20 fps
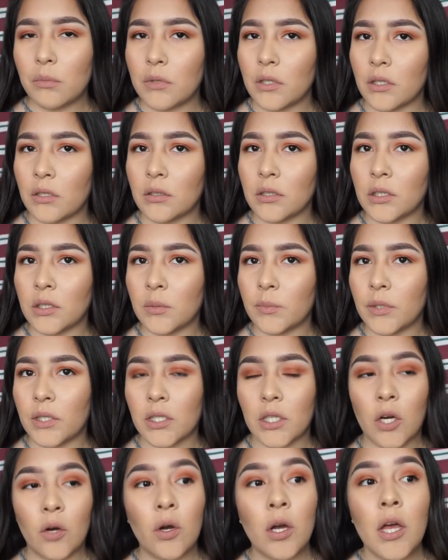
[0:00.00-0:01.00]
a little bit
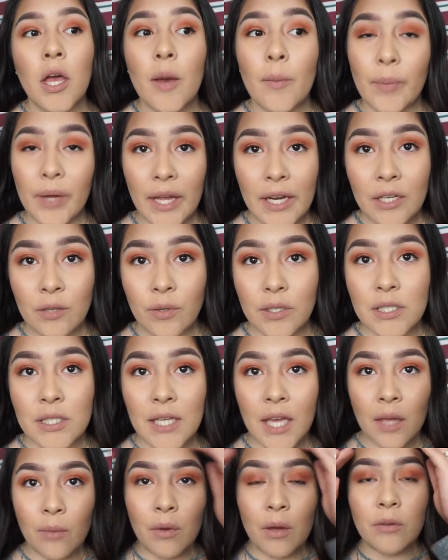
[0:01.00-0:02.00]
ago, but anyways, he
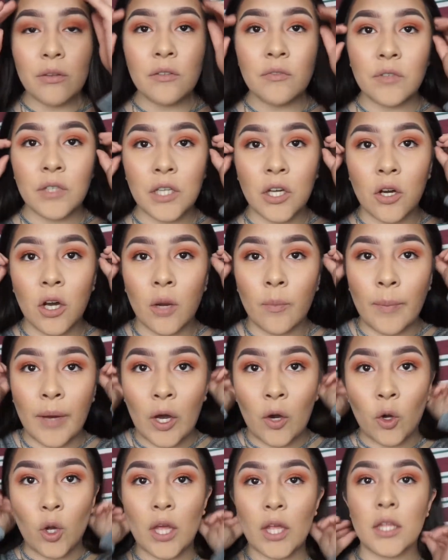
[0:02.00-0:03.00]
came out with a video
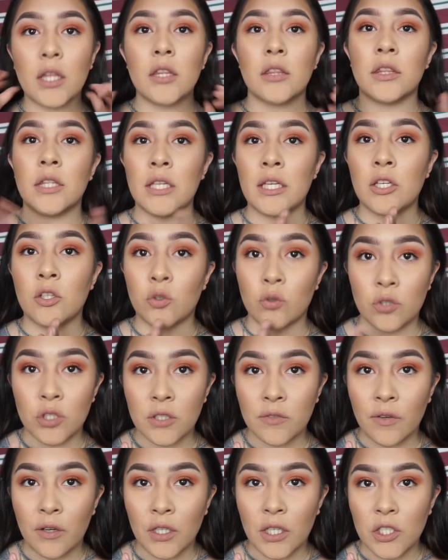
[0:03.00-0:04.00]
about the Gucci
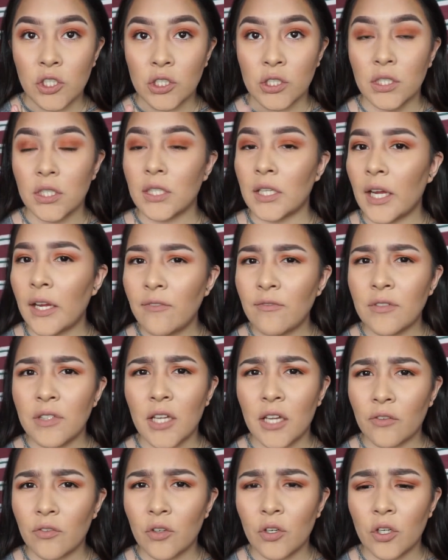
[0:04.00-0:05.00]
foundation, and I've
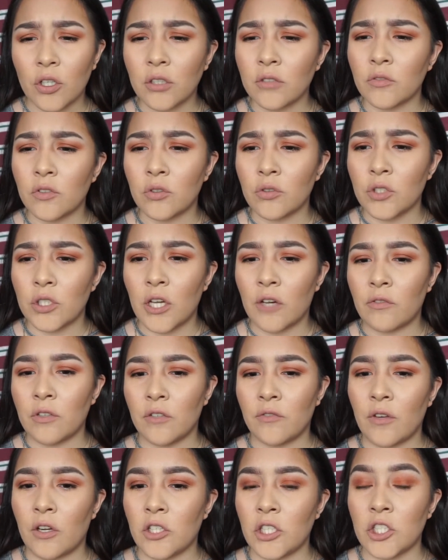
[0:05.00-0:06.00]
never heard of Gucci having a
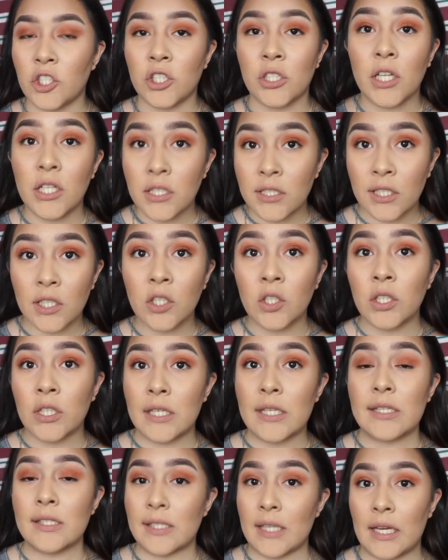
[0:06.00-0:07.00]
foundation until
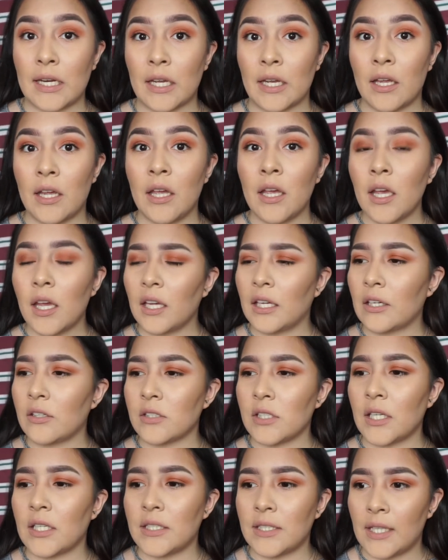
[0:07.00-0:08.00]
he said it, and I was
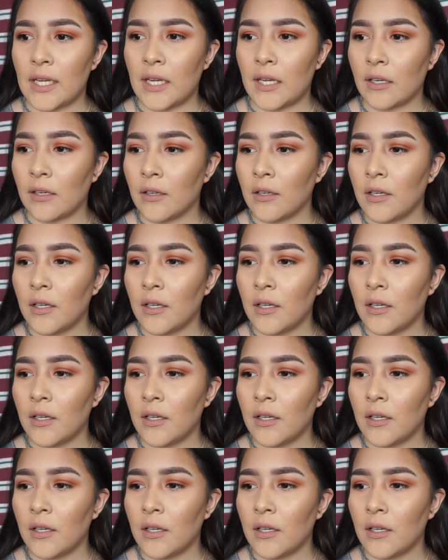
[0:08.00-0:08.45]
like, dang,